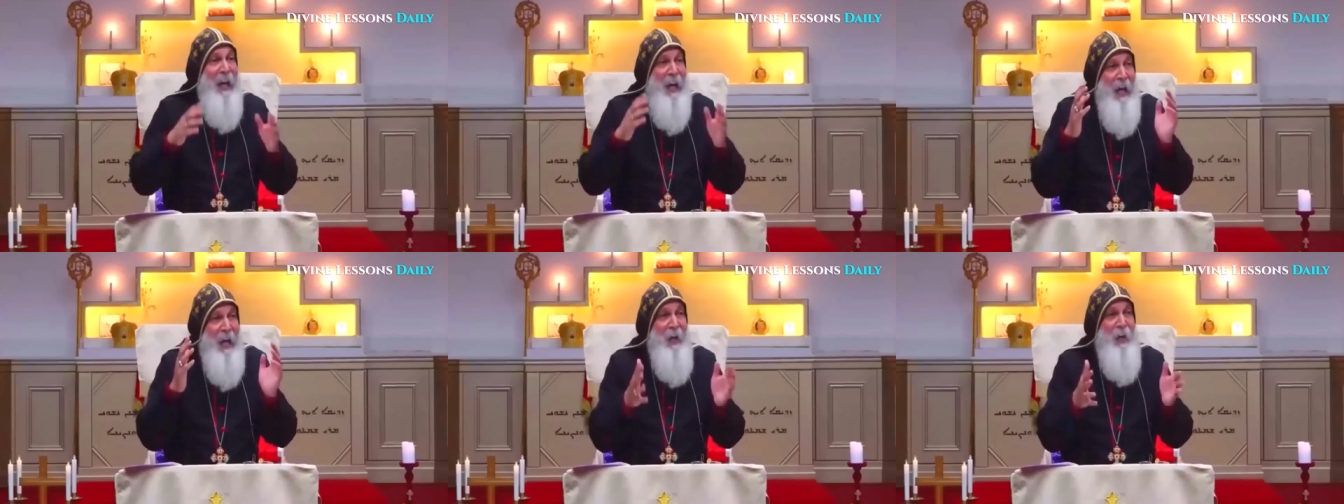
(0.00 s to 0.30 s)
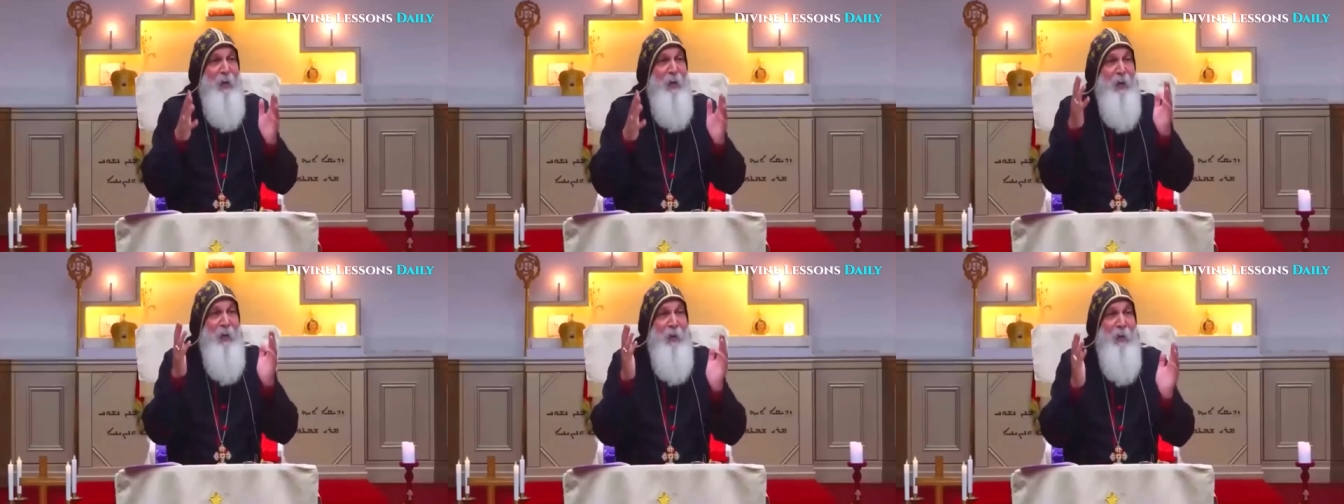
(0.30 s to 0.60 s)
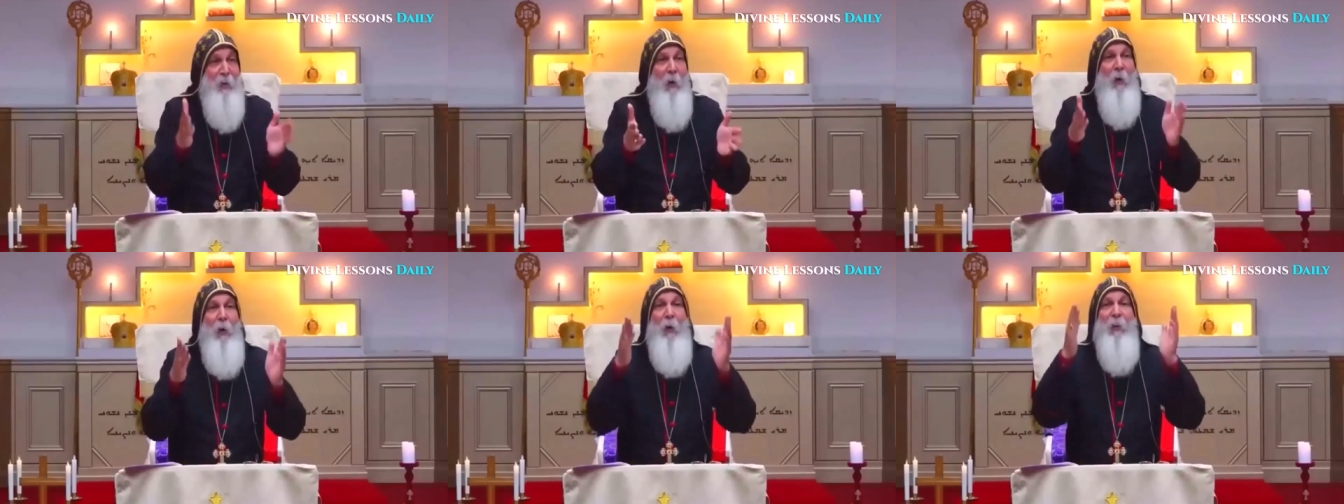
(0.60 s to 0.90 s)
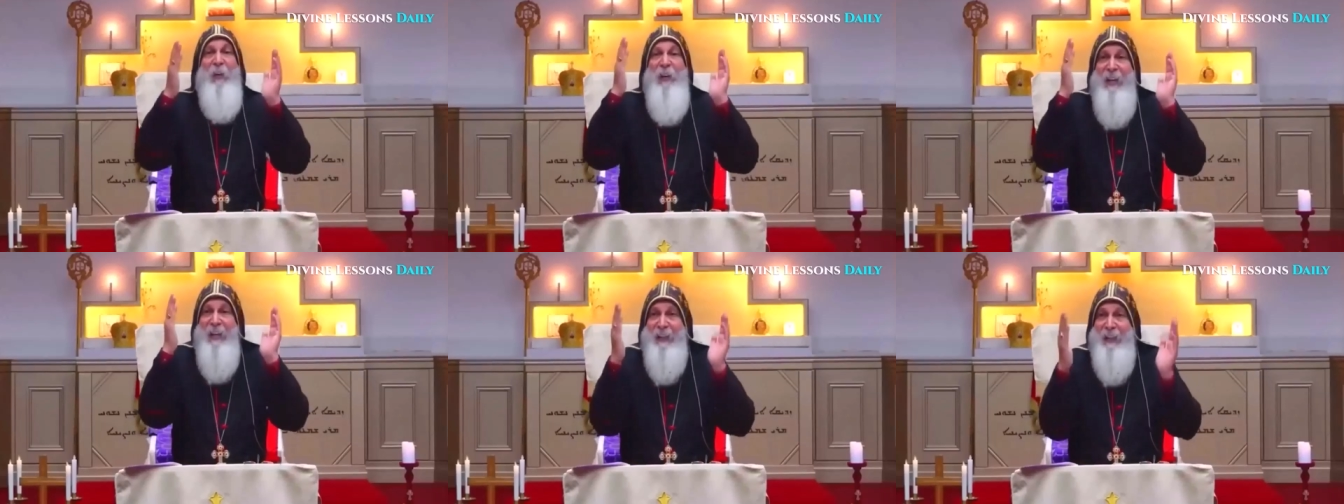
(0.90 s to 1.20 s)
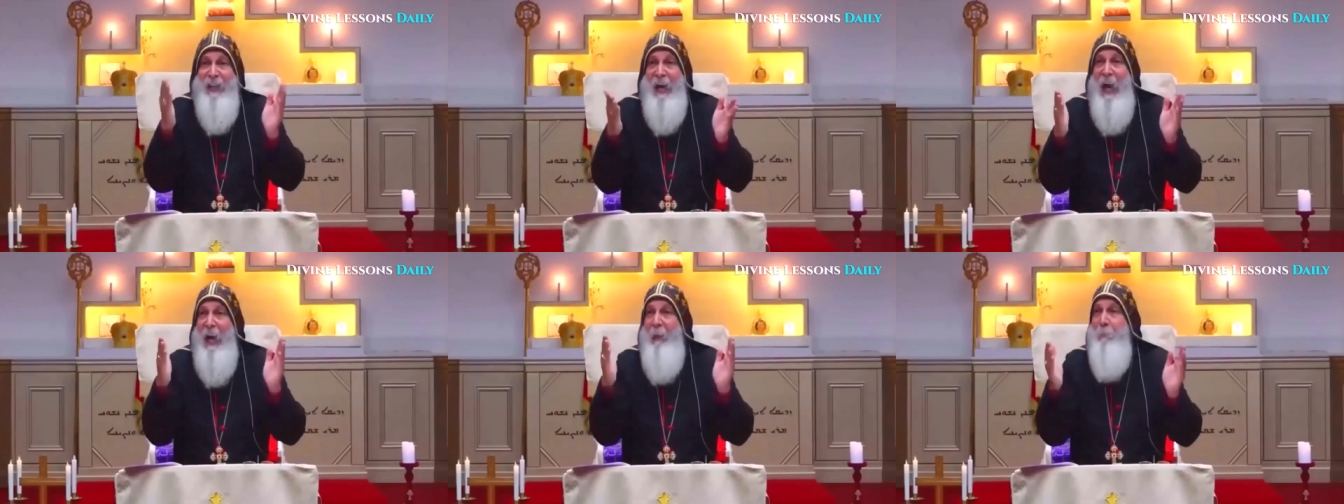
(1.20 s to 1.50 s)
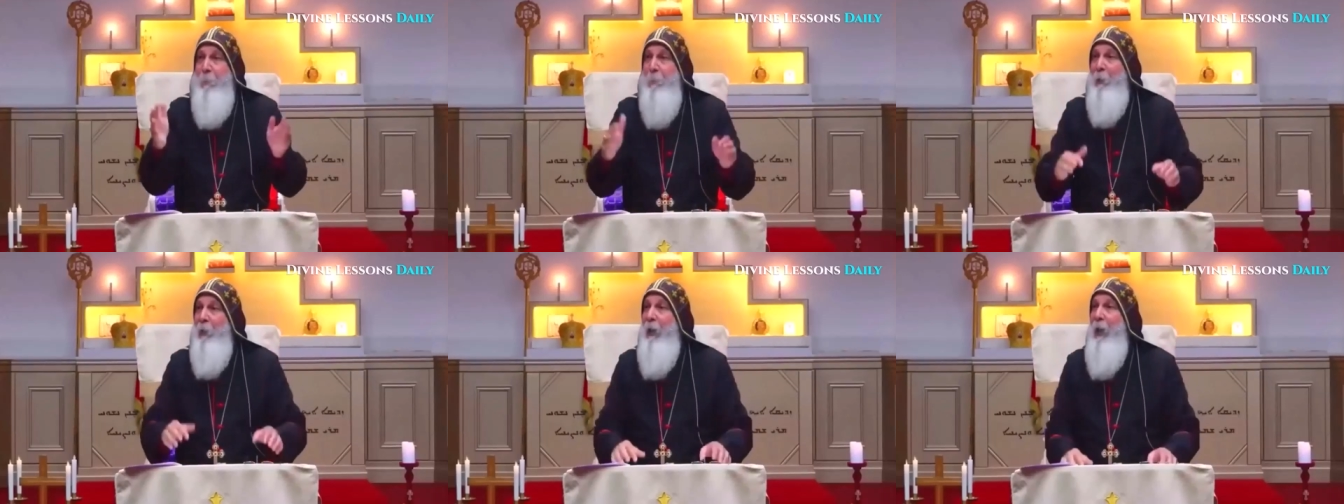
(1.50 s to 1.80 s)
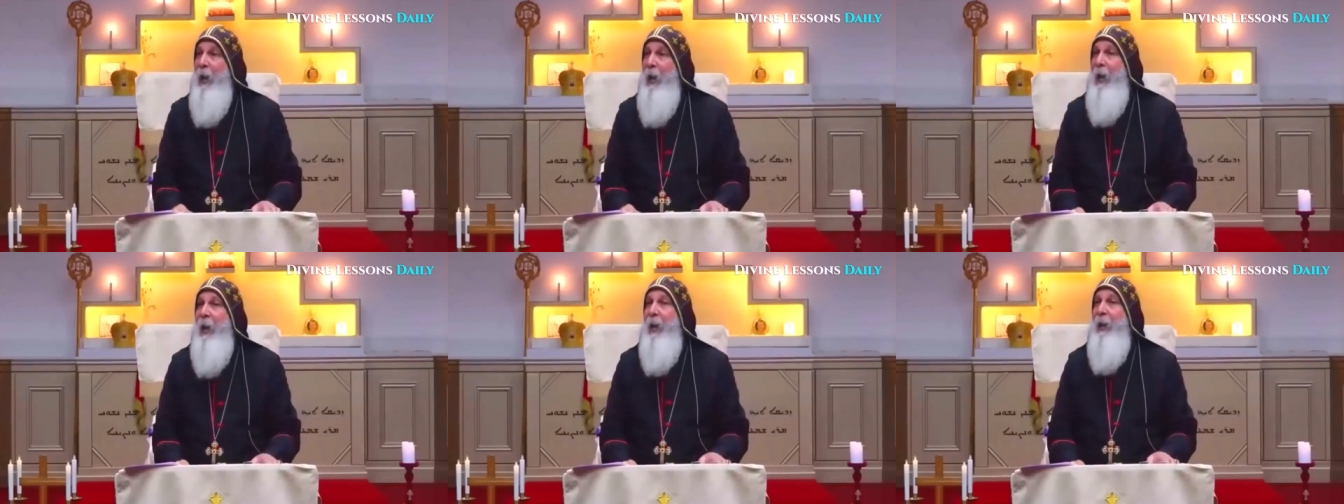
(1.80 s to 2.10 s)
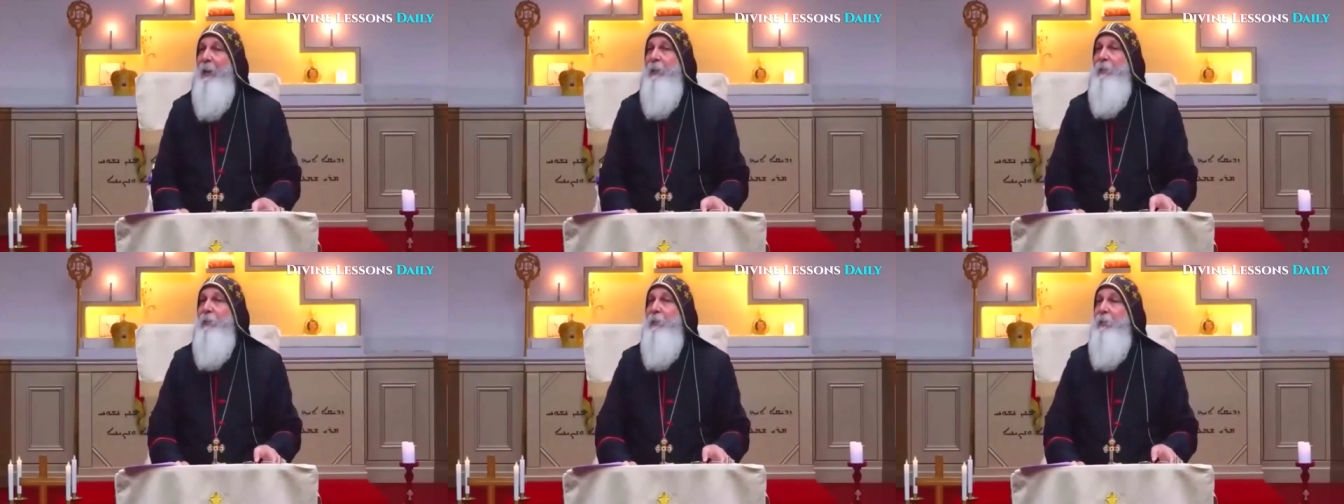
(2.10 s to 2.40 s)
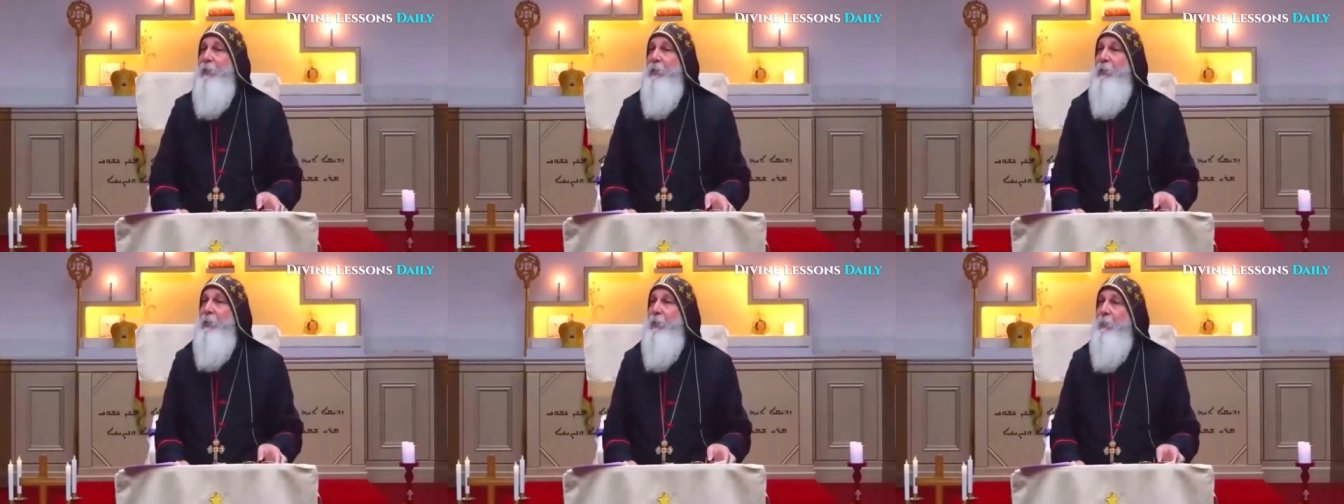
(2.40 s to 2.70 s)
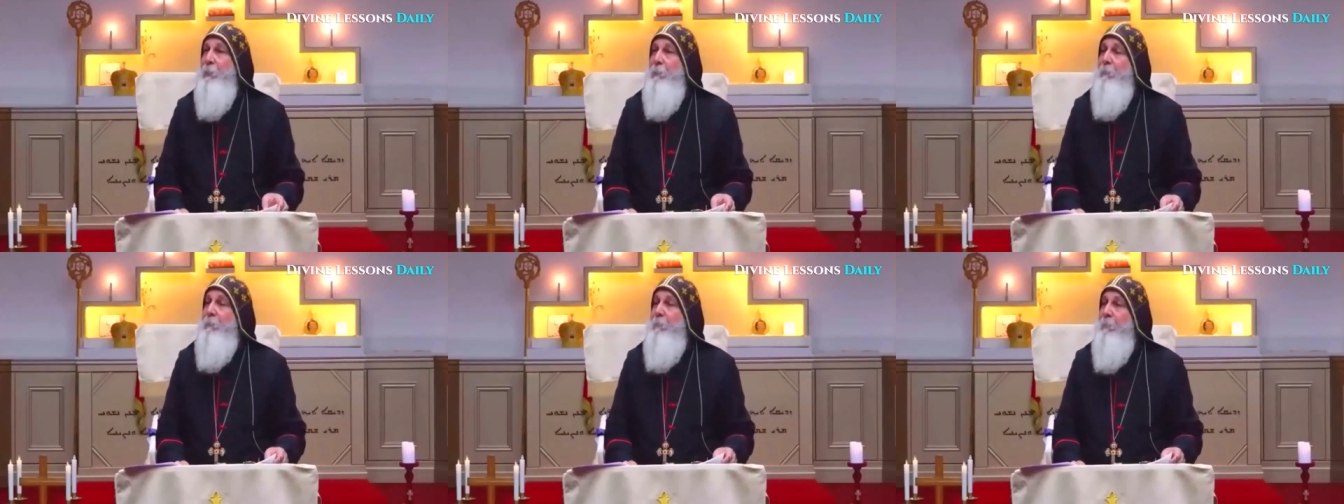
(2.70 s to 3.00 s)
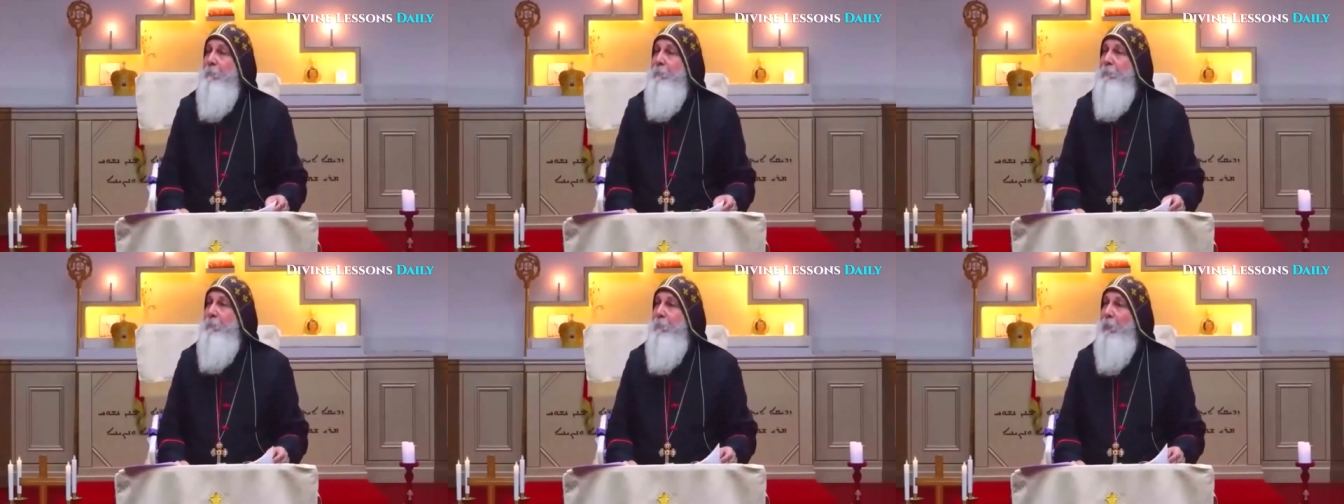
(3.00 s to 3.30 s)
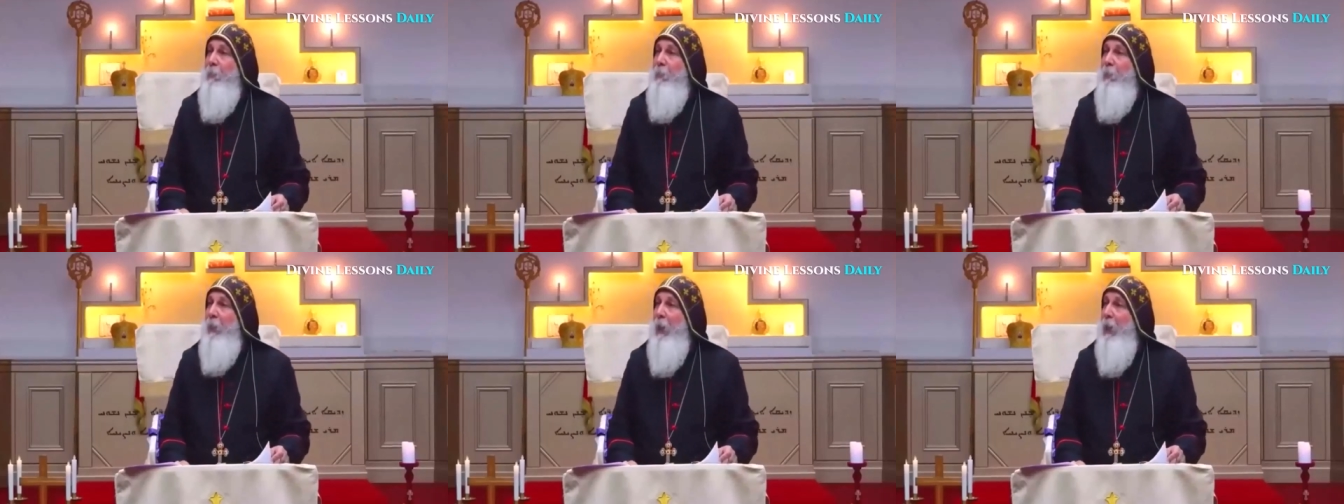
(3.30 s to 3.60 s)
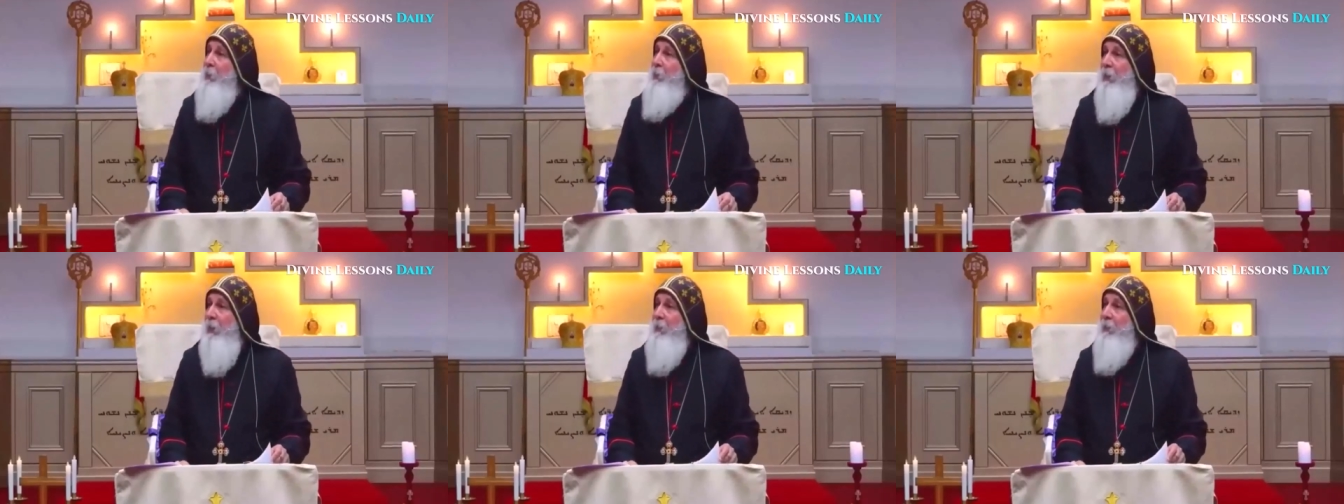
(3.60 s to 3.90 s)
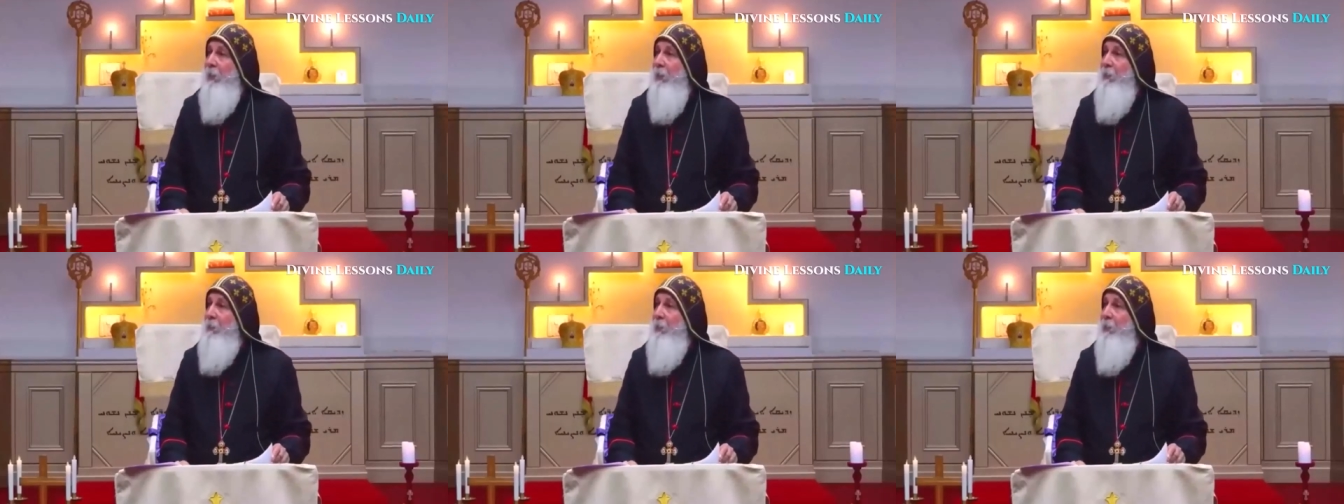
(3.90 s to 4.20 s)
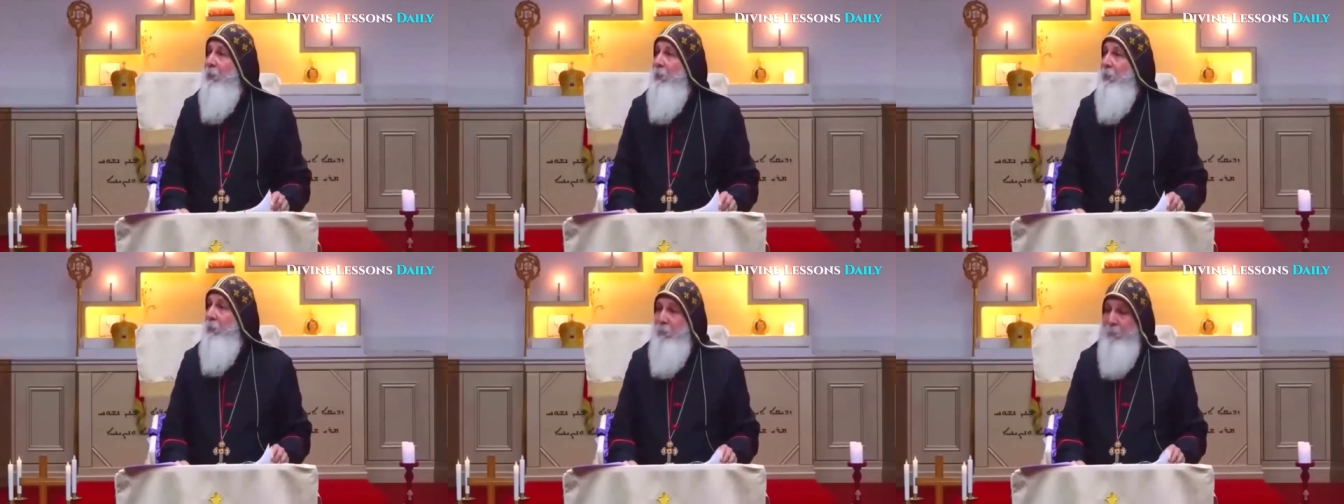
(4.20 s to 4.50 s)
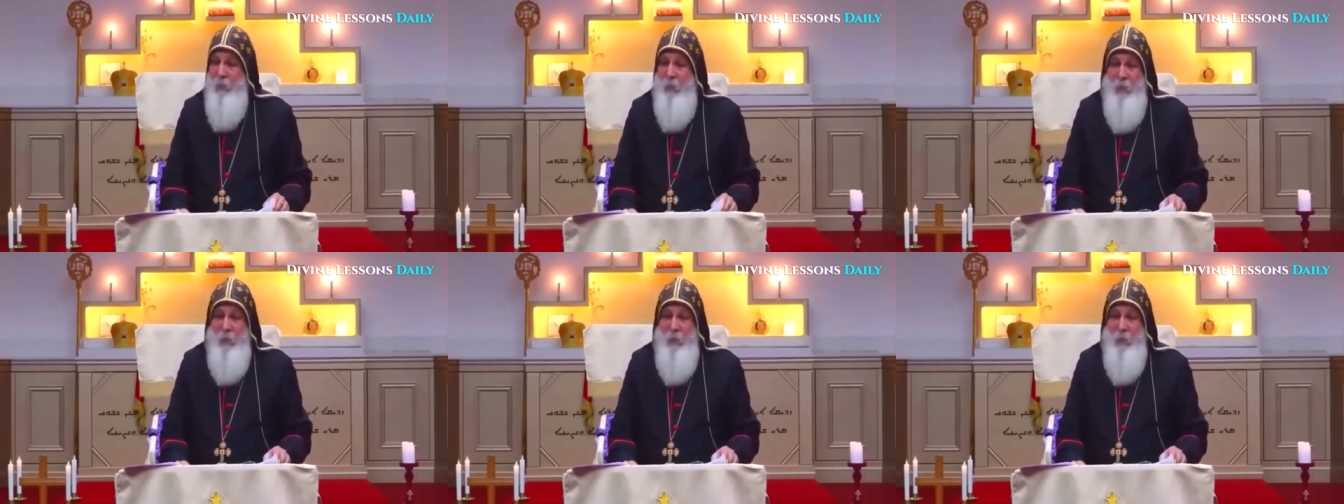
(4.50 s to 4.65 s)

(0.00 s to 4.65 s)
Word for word: in your capable hands. I surrender everything.